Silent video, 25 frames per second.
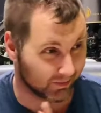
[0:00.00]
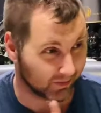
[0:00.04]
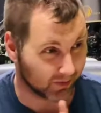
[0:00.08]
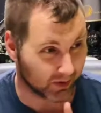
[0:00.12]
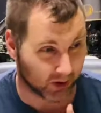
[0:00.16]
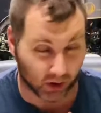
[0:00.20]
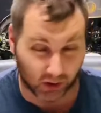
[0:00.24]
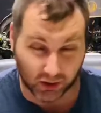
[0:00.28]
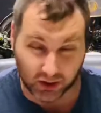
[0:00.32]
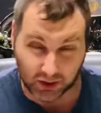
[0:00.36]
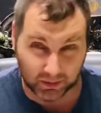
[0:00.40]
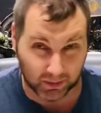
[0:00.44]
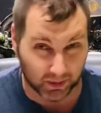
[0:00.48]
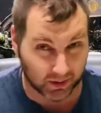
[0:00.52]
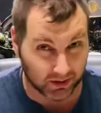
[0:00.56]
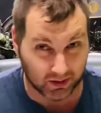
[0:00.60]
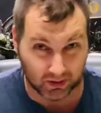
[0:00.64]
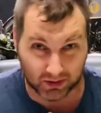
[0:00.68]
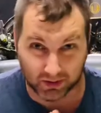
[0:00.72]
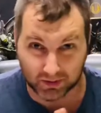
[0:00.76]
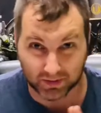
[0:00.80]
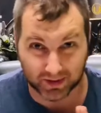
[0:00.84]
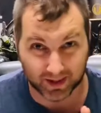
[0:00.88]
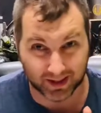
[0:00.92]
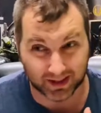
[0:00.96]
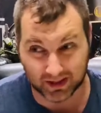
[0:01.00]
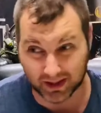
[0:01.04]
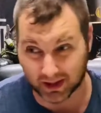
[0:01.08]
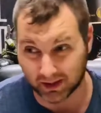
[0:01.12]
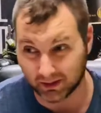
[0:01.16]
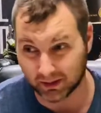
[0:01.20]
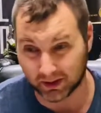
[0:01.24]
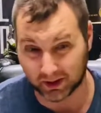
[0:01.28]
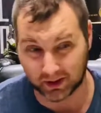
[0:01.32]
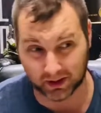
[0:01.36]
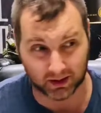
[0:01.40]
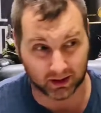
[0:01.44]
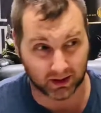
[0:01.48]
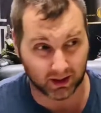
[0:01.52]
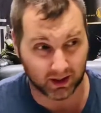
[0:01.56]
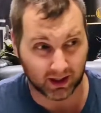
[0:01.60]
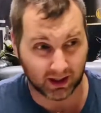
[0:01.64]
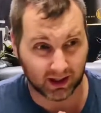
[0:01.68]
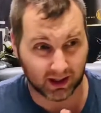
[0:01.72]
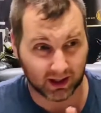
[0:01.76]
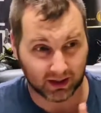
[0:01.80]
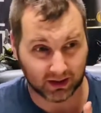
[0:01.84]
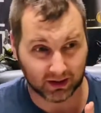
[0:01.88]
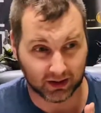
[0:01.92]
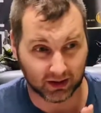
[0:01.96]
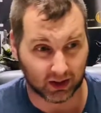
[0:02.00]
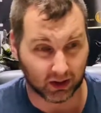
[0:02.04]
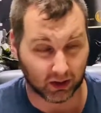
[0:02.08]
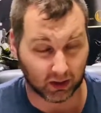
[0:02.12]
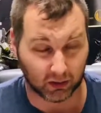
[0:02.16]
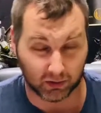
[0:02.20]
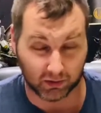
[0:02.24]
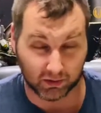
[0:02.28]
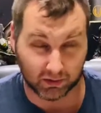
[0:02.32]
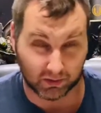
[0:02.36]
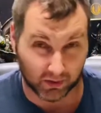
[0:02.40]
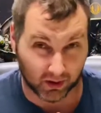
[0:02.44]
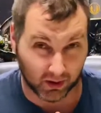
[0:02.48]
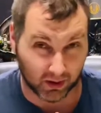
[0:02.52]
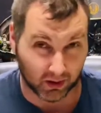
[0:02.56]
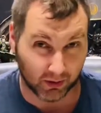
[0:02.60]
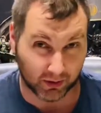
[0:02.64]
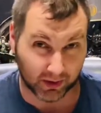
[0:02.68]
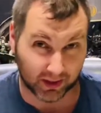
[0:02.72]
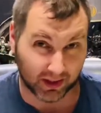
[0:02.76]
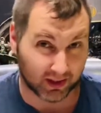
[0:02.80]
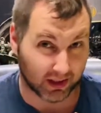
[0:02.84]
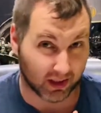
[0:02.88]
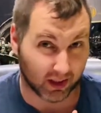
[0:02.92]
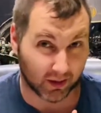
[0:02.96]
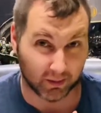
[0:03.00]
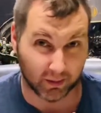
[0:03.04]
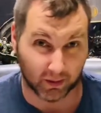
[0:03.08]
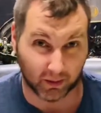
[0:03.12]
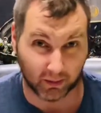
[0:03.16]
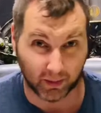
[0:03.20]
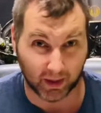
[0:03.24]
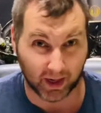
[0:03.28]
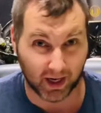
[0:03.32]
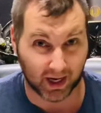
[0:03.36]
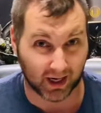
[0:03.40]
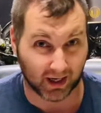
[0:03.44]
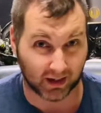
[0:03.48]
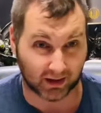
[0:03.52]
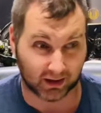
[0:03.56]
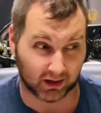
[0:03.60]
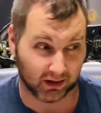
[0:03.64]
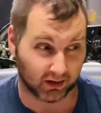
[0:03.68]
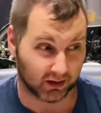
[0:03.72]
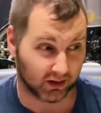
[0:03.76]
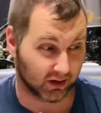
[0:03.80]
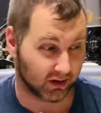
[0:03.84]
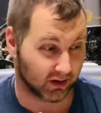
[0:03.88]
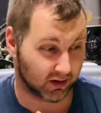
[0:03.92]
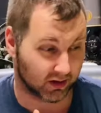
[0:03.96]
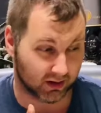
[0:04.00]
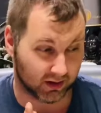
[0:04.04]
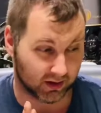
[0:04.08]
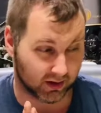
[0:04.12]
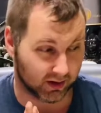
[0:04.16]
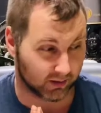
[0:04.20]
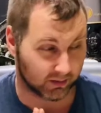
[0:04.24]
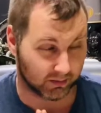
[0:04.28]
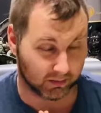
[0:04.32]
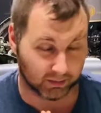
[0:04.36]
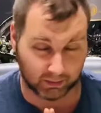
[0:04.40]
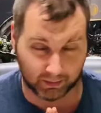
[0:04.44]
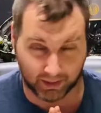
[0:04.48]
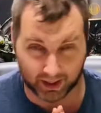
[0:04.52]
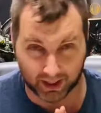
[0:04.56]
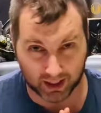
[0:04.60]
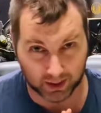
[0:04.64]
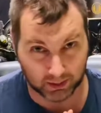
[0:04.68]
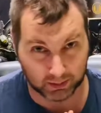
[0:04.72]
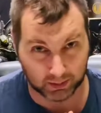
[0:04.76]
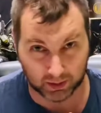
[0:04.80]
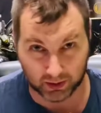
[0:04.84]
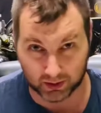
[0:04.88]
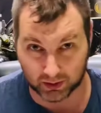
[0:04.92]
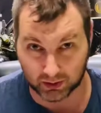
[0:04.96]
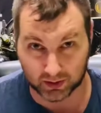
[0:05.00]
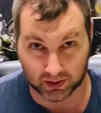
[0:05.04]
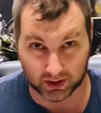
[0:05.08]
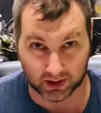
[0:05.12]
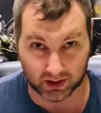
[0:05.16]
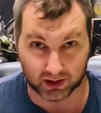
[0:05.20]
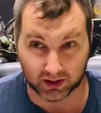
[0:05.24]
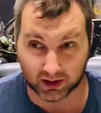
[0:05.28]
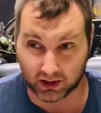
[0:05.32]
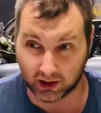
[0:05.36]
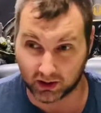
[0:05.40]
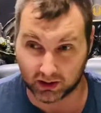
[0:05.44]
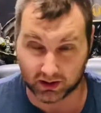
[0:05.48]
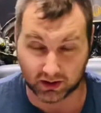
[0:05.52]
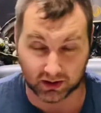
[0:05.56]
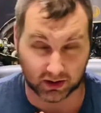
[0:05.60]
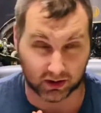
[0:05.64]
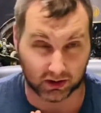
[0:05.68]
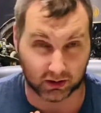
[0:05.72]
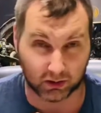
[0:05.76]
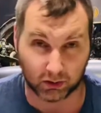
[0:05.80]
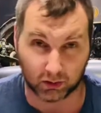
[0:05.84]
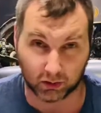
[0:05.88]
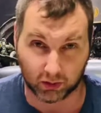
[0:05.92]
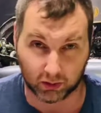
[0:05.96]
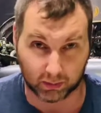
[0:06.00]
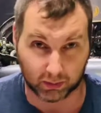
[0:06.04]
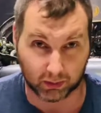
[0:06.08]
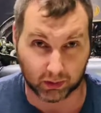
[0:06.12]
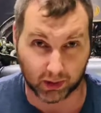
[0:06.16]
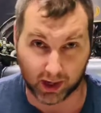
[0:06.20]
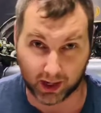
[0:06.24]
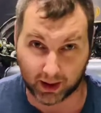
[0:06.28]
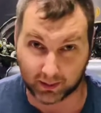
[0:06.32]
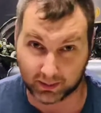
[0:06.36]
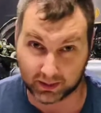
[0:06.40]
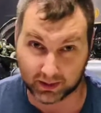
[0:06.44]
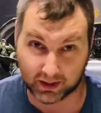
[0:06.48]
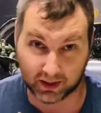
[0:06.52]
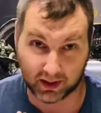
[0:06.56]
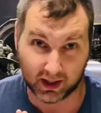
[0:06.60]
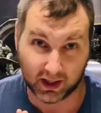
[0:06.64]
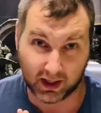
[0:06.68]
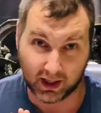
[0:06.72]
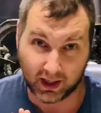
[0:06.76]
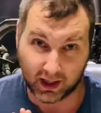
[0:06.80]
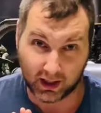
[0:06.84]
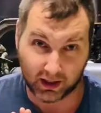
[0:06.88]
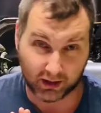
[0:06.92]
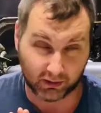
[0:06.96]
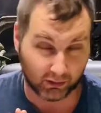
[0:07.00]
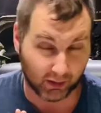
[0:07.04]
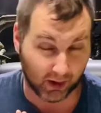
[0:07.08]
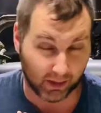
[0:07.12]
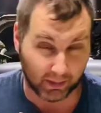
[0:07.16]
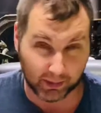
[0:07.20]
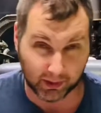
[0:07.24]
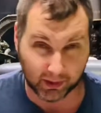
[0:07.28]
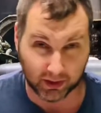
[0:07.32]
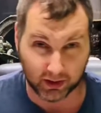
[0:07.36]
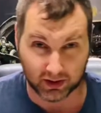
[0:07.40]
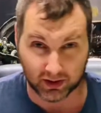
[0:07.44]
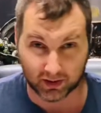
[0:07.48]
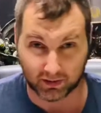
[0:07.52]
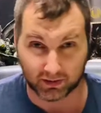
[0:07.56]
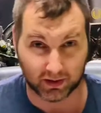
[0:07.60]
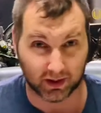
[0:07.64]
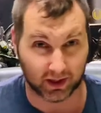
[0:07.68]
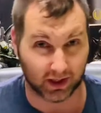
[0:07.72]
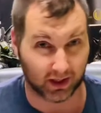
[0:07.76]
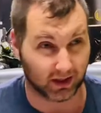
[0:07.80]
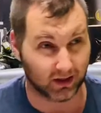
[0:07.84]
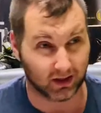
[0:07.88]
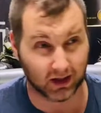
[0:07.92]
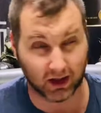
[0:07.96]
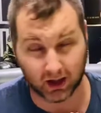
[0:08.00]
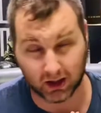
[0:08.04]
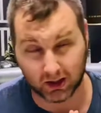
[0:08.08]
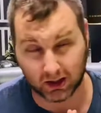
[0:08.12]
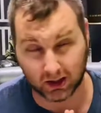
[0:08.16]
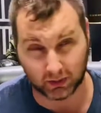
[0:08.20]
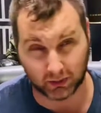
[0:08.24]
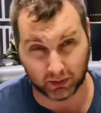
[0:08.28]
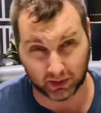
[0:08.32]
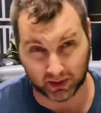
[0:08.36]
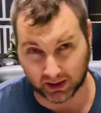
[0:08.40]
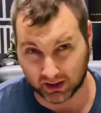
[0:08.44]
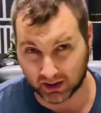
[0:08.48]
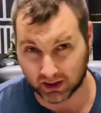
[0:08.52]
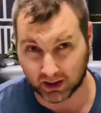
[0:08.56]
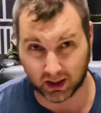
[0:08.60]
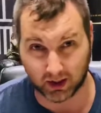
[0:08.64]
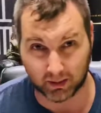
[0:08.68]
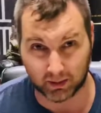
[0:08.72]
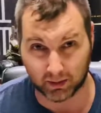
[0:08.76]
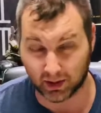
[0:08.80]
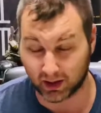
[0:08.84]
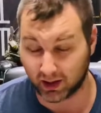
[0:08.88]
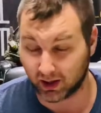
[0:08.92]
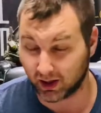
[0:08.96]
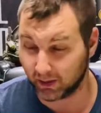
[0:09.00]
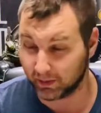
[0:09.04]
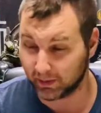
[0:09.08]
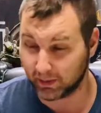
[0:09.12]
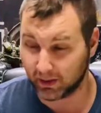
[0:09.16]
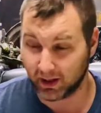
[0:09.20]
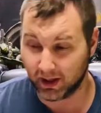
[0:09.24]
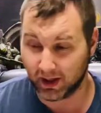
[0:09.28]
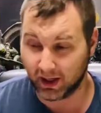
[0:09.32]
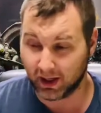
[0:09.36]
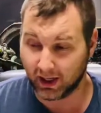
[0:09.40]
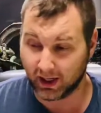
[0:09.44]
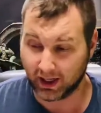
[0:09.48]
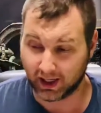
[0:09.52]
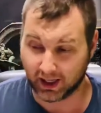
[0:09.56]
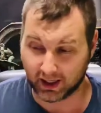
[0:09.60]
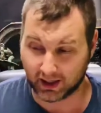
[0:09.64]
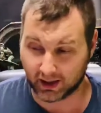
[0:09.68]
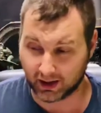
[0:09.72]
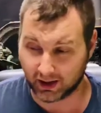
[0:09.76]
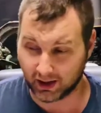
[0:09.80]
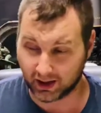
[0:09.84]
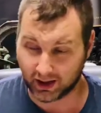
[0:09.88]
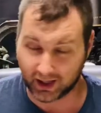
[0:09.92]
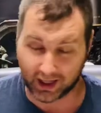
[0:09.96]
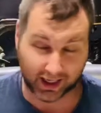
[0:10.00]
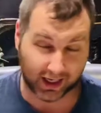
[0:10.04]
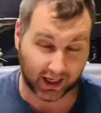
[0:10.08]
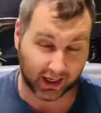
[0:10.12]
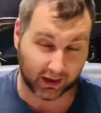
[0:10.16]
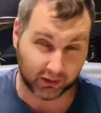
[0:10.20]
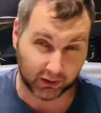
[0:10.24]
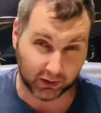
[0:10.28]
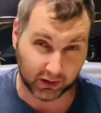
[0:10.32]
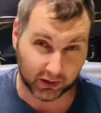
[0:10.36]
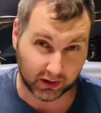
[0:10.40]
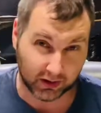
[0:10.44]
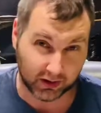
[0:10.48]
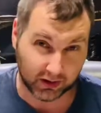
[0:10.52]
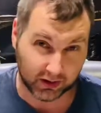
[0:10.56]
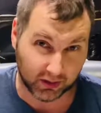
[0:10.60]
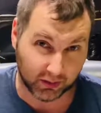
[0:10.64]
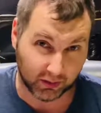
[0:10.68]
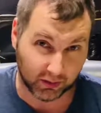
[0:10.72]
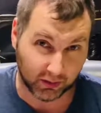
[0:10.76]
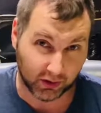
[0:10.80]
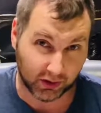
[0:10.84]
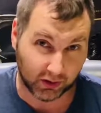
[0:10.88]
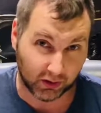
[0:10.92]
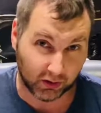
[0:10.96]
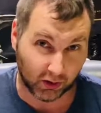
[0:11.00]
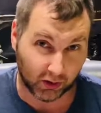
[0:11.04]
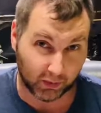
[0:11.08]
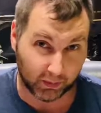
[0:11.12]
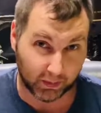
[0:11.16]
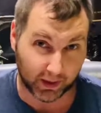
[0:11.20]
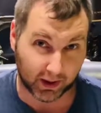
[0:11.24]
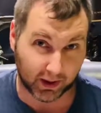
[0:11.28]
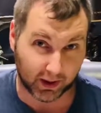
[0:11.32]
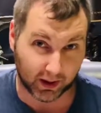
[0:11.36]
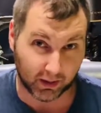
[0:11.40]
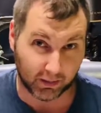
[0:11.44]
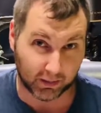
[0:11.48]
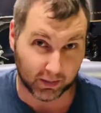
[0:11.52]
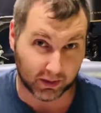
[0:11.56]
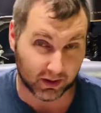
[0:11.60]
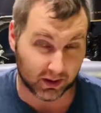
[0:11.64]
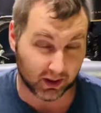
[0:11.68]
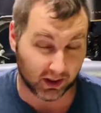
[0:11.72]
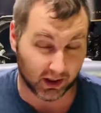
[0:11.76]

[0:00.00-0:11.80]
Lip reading: Ghostbusters fans out there. The cult following is coming back. They're mass producing tons of cool props and replicas of things. Halloween's coming up, and I got some really cool pickups.